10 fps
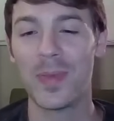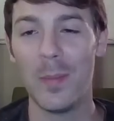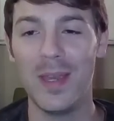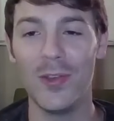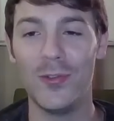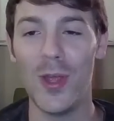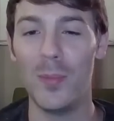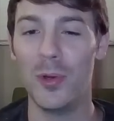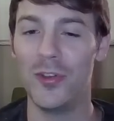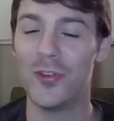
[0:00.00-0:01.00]
because
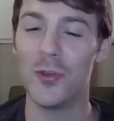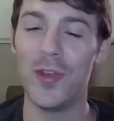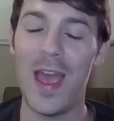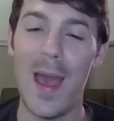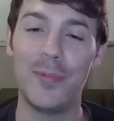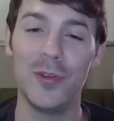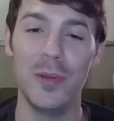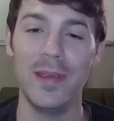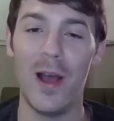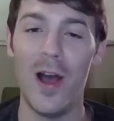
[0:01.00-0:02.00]
double just goes
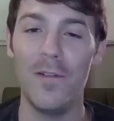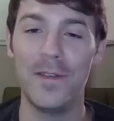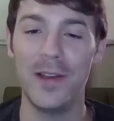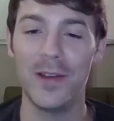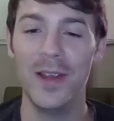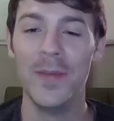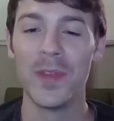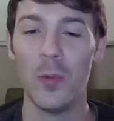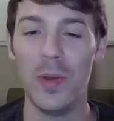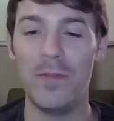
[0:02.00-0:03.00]
absolutely off here.
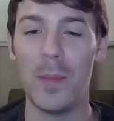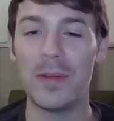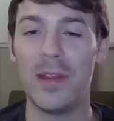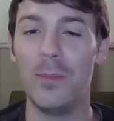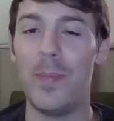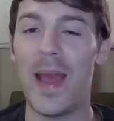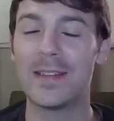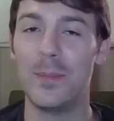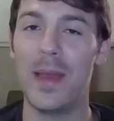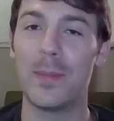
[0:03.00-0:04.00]
We farm it to the
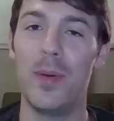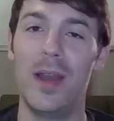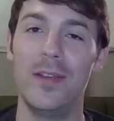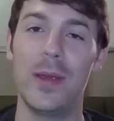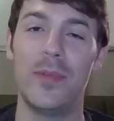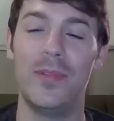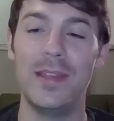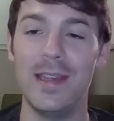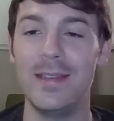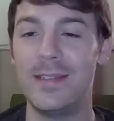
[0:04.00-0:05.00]
back-to-back body slams.
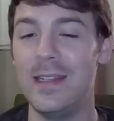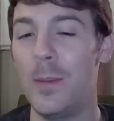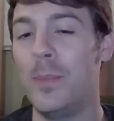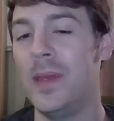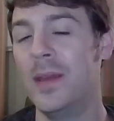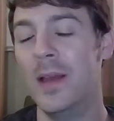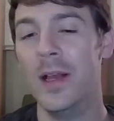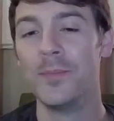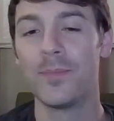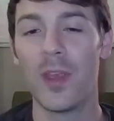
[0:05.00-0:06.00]
This is CMP,
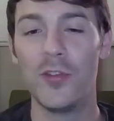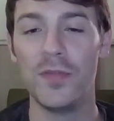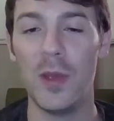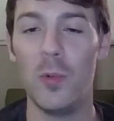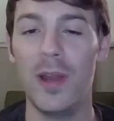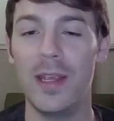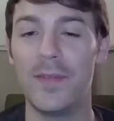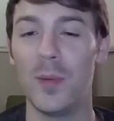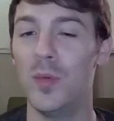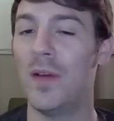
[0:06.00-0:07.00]
so if they want to
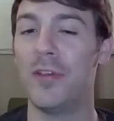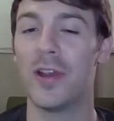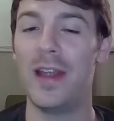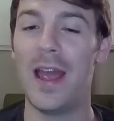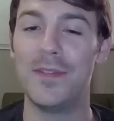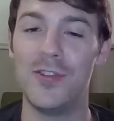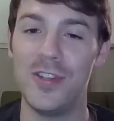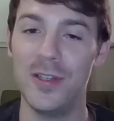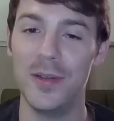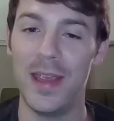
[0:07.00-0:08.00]
get their move off, they're going to have to
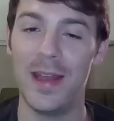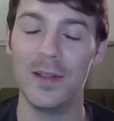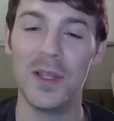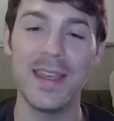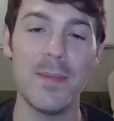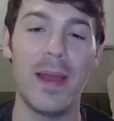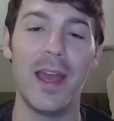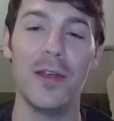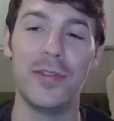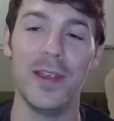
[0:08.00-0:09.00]
shield. And looking at my
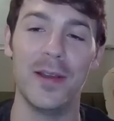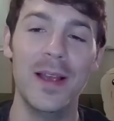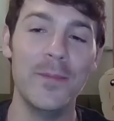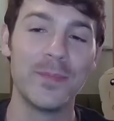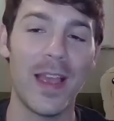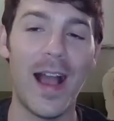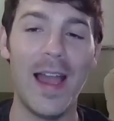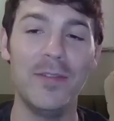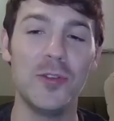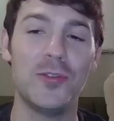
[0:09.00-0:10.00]
health here,
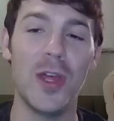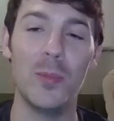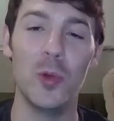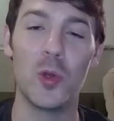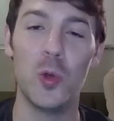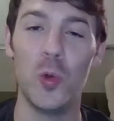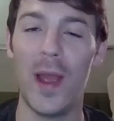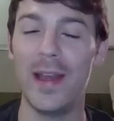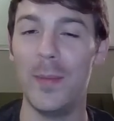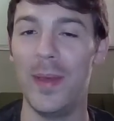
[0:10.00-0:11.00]
I've used double
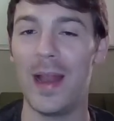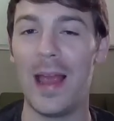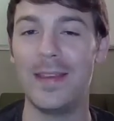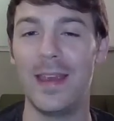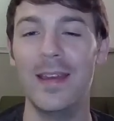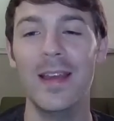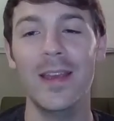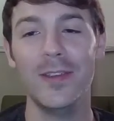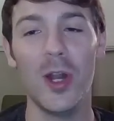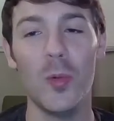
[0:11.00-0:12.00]
quite a bit. I say,
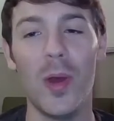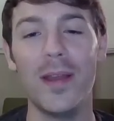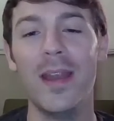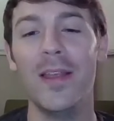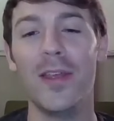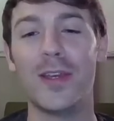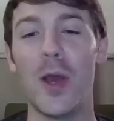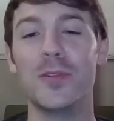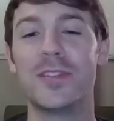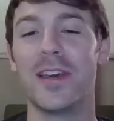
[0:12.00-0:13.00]
you know what? The
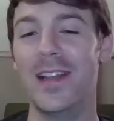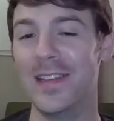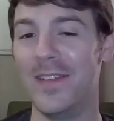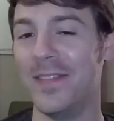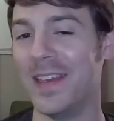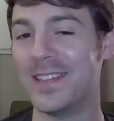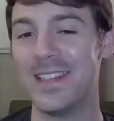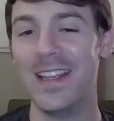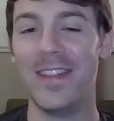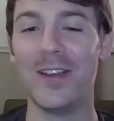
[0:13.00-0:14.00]
GOAT's going to live
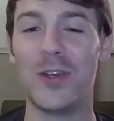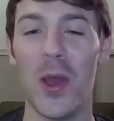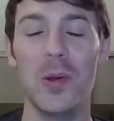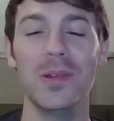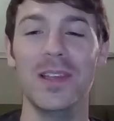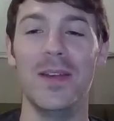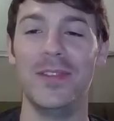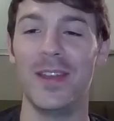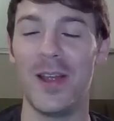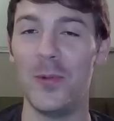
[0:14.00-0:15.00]
this. The GOAT
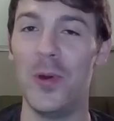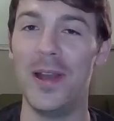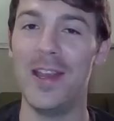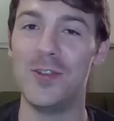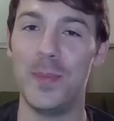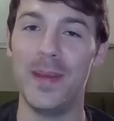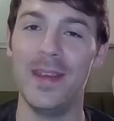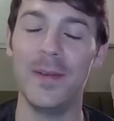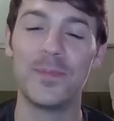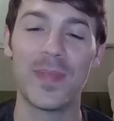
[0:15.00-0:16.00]
lives it on 1
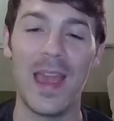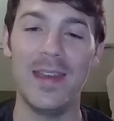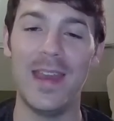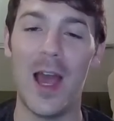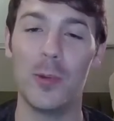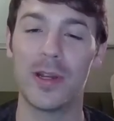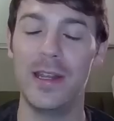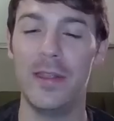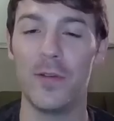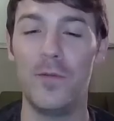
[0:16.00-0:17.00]
HP. And now we're going
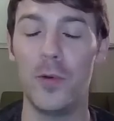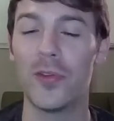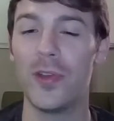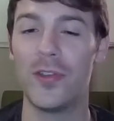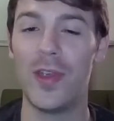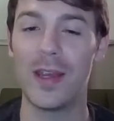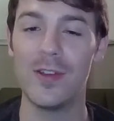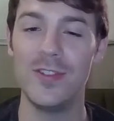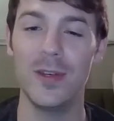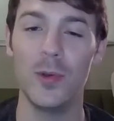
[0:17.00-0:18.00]
to either force their
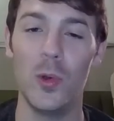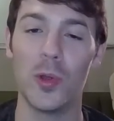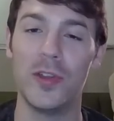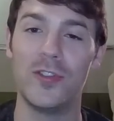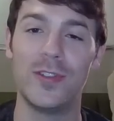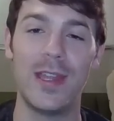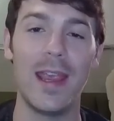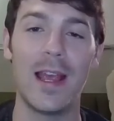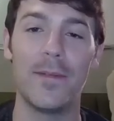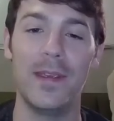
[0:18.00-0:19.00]
second shield or just
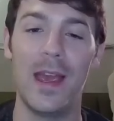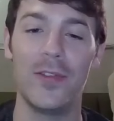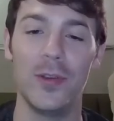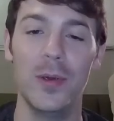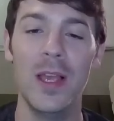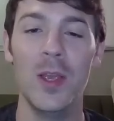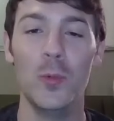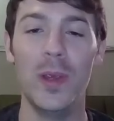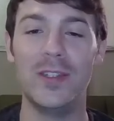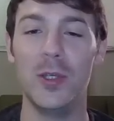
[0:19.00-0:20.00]
take out the Azu.
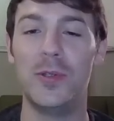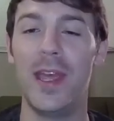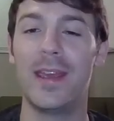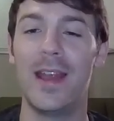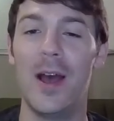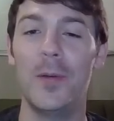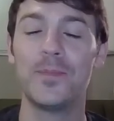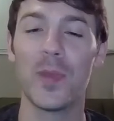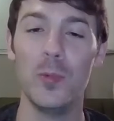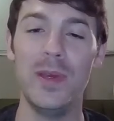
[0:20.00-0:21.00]
We do take it
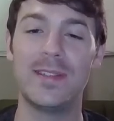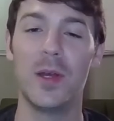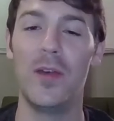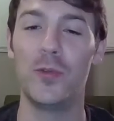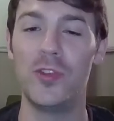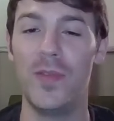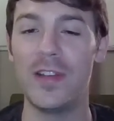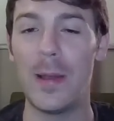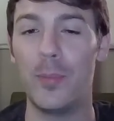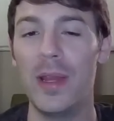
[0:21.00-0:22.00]
out. We still have switch
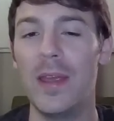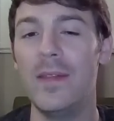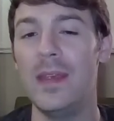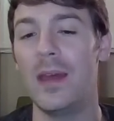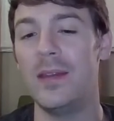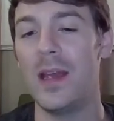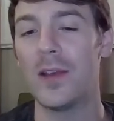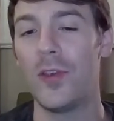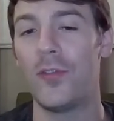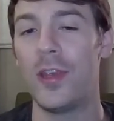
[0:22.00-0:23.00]
advantage. I bring in the
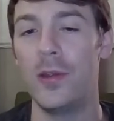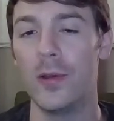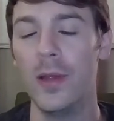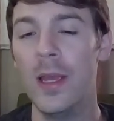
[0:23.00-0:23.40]
Deoxys here